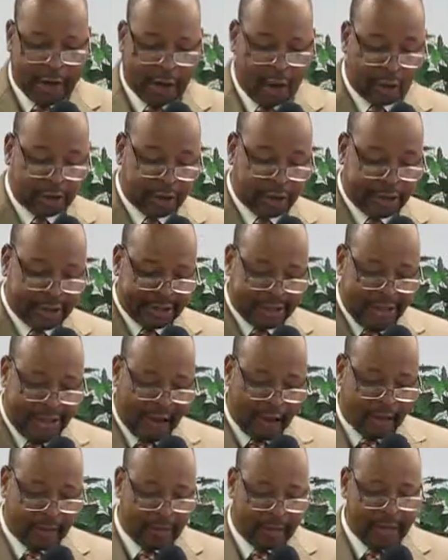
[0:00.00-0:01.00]
He goes on to
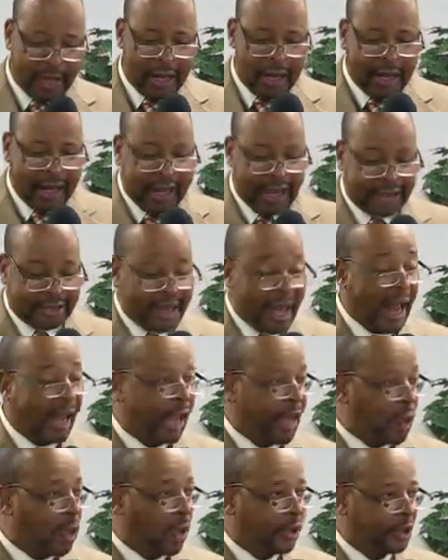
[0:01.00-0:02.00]
tell him
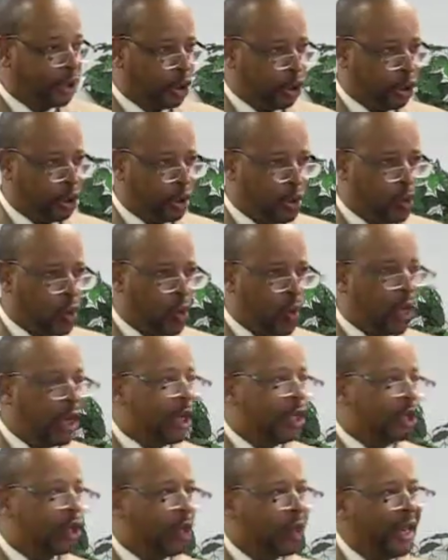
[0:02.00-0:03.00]
exactly what to do,
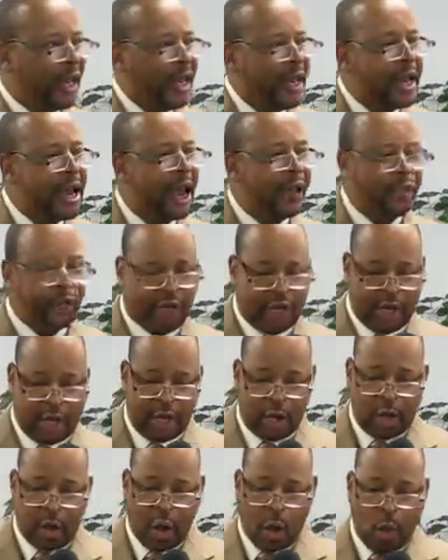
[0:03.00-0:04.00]
so that
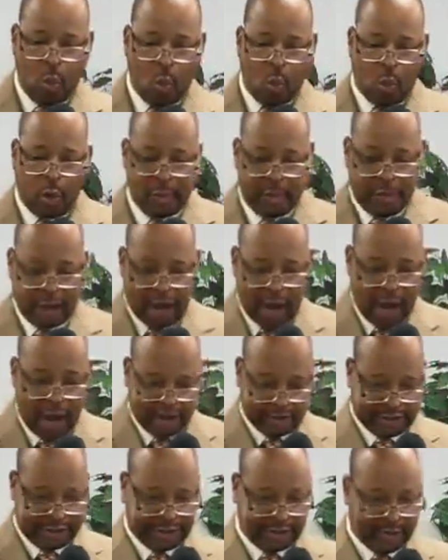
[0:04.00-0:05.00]
nothing will be
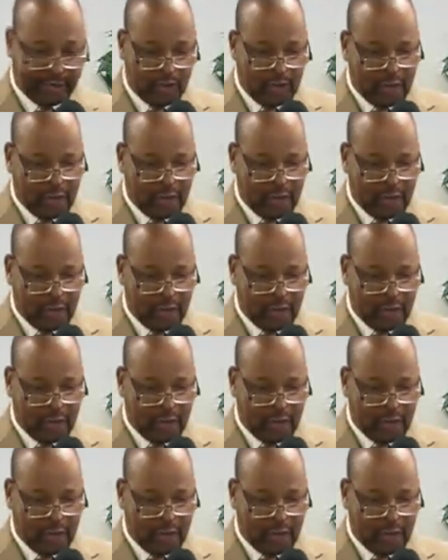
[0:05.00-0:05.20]
lost.